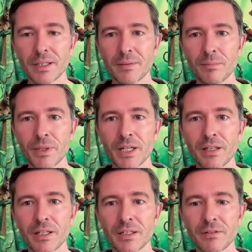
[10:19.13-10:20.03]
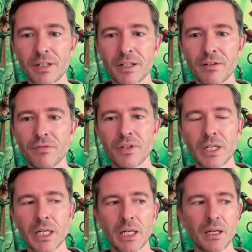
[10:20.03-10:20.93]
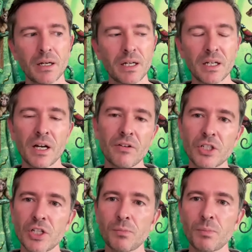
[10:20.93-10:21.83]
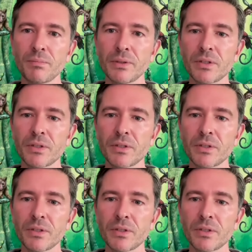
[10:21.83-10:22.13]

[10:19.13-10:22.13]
But I think it kind of encourages people